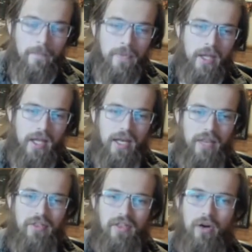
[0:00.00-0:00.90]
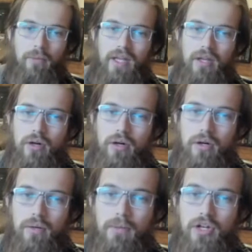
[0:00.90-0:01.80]
And I think that'll make
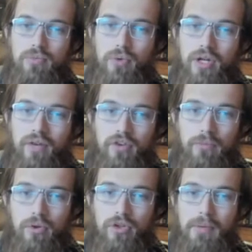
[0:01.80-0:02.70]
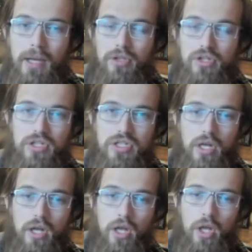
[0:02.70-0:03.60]
her much more comfortable to be able to just
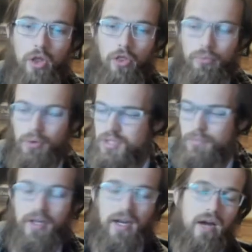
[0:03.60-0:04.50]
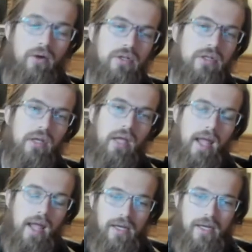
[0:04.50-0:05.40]
throw something out
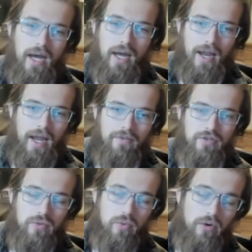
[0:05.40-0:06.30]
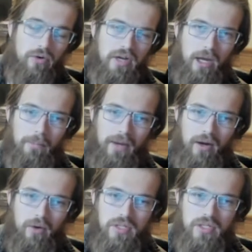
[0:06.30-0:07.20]
and not have to worry
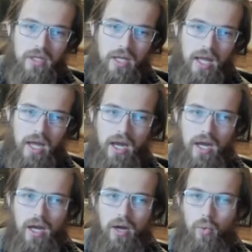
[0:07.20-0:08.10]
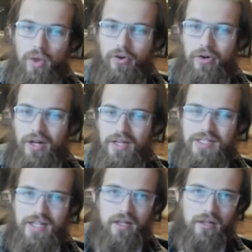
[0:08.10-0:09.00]
about whether or not it's
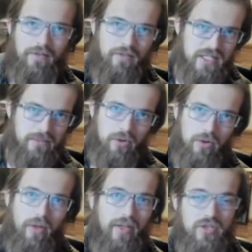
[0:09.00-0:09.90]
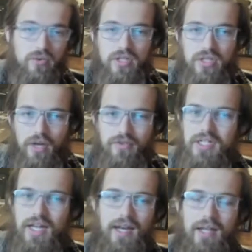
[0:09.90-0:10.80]
technically feasible, all that sort of stuff.
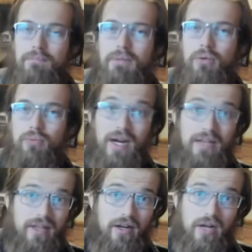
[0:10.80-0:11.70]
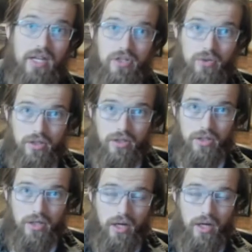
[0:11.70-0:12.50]
She's got it built right there into her